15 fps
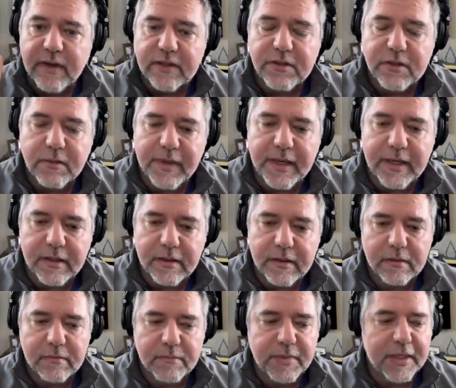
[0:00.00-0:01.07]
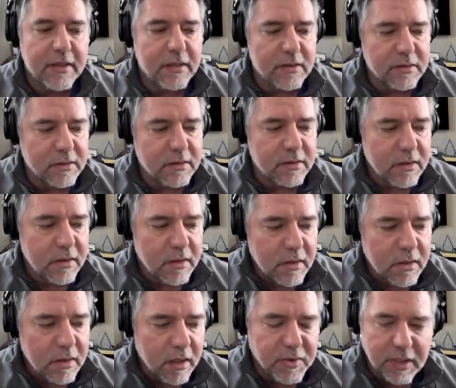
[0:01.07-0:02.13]
investor demand, because
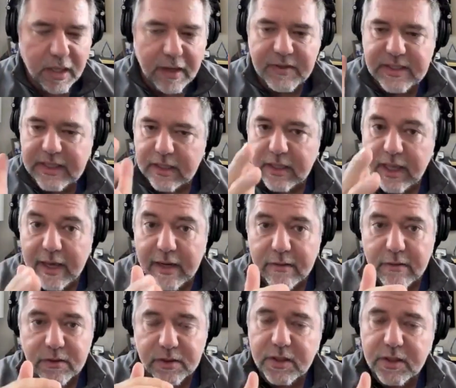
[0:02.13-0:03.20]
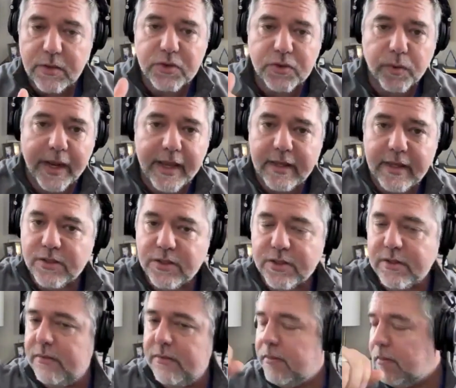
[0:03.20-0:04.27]
there's obviously there's a huge
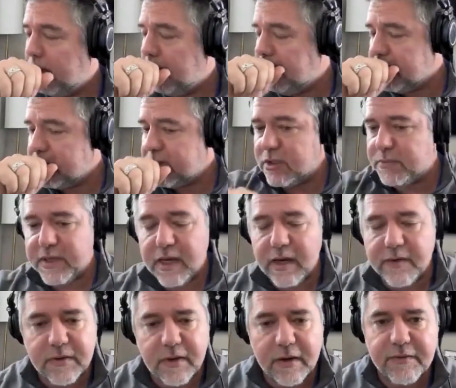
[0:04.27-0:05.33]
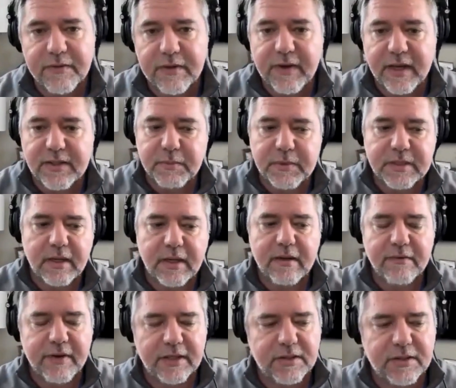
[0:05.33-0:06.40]
range, excuse me, of
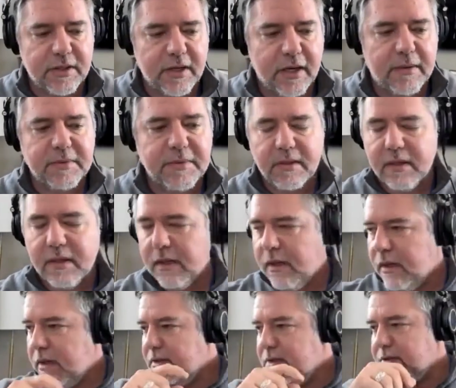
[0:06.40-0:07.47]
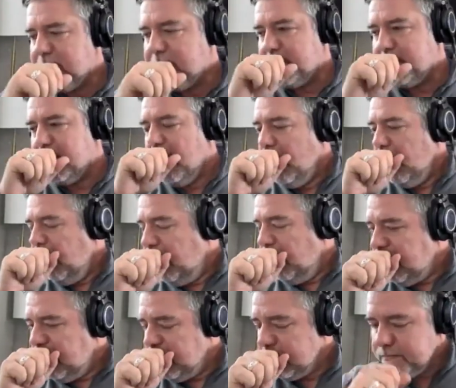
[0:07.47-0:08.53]
investor types. Excuse me.
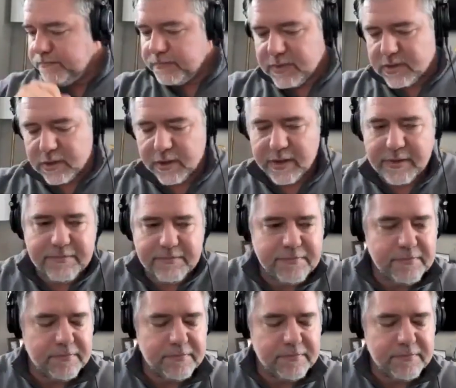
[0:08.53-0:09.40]
Sorry.